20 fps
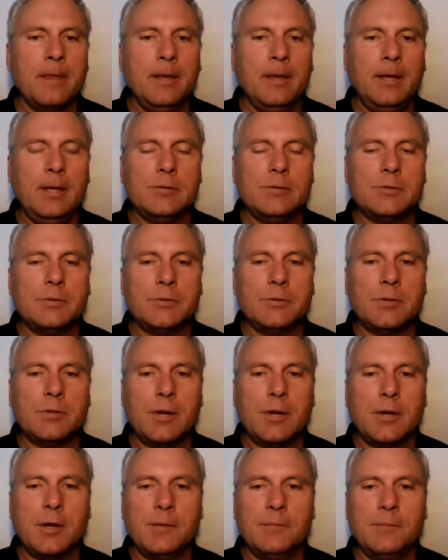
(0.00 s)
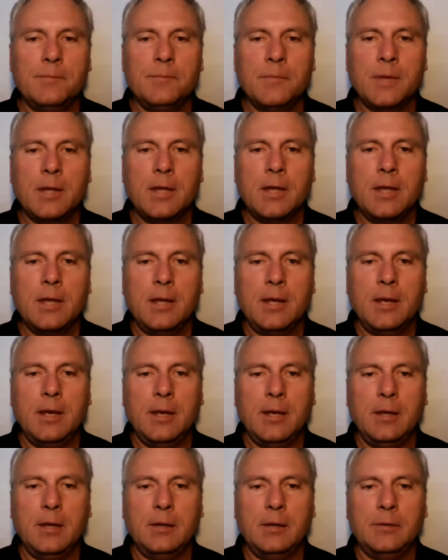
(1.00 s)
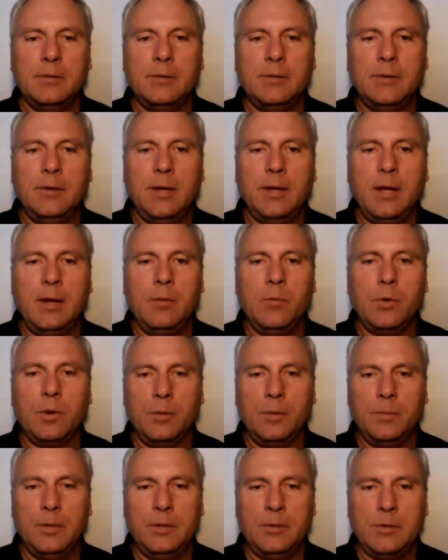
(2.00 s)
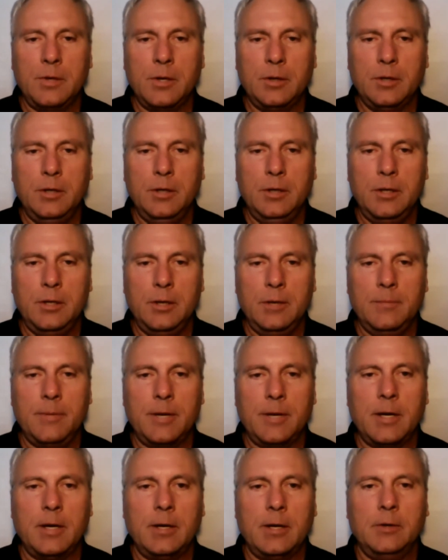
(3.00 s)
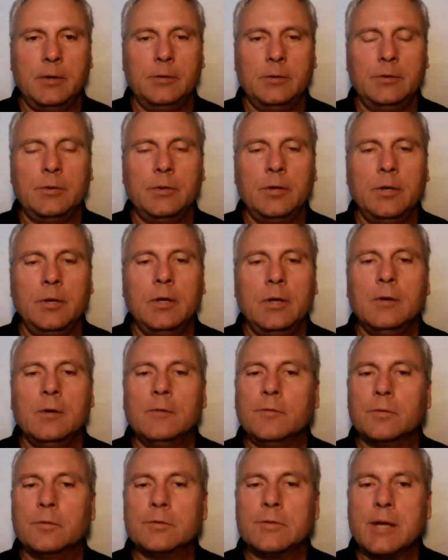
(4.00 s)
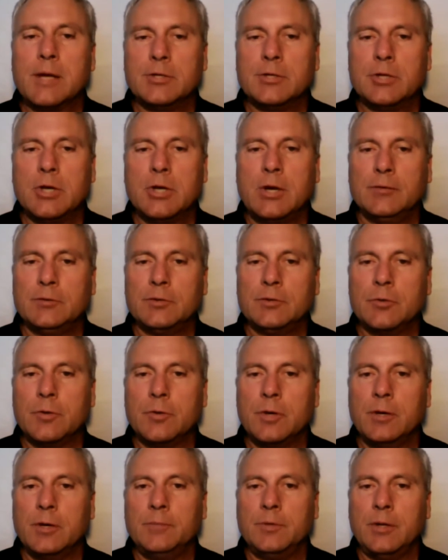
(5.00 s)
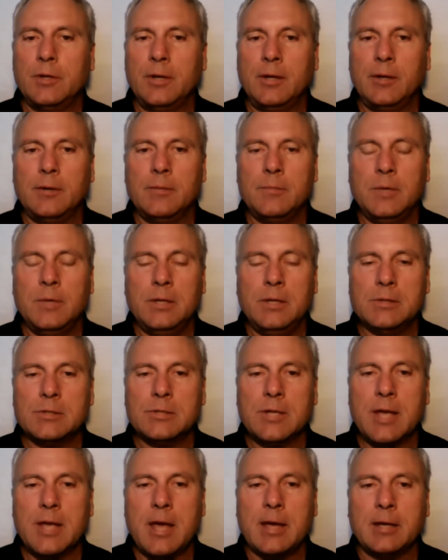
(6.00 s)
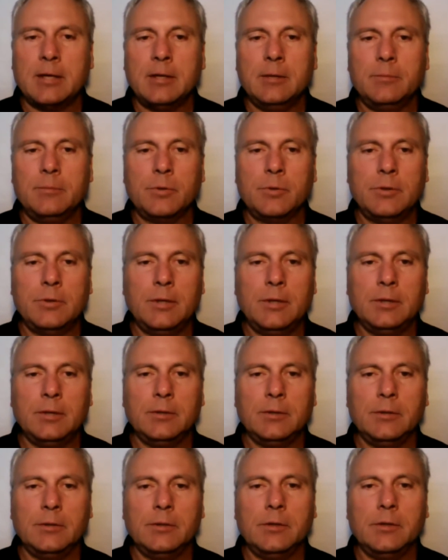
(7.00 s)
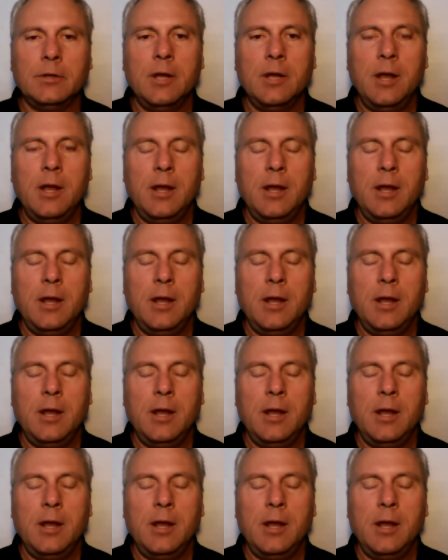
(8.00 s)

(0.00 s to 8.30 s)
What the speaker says: Eastern Time, and today we're going to be talking about full-stack JavaScript and the mean stack in particular,